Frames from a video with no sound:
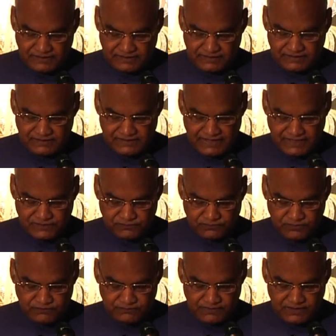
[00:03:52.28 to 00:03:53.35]
This has
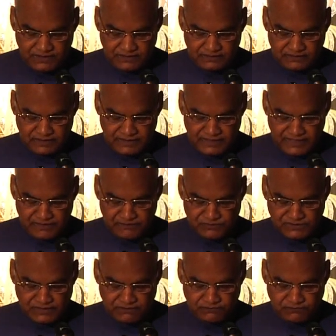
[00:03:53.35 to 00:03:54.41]
fulfilled the
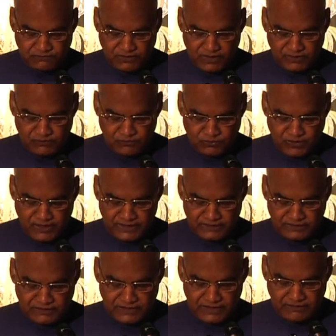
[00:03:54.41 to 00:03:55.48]
dreams of
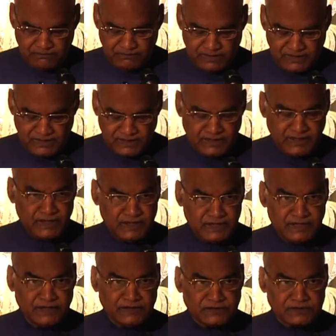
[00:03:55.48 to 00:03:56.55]
1.3 billion
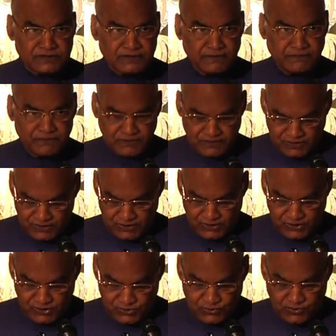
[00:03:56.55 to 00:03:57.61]
Indians
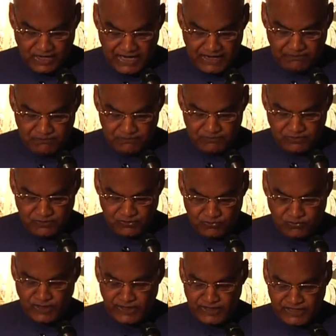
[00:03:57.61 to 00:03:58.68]
to have
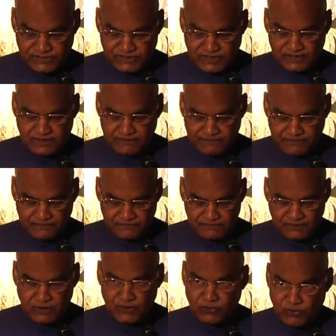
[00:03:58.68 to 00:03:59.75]
one nation,
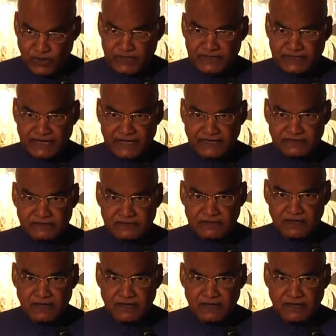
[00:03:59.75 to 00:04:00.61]
one tax,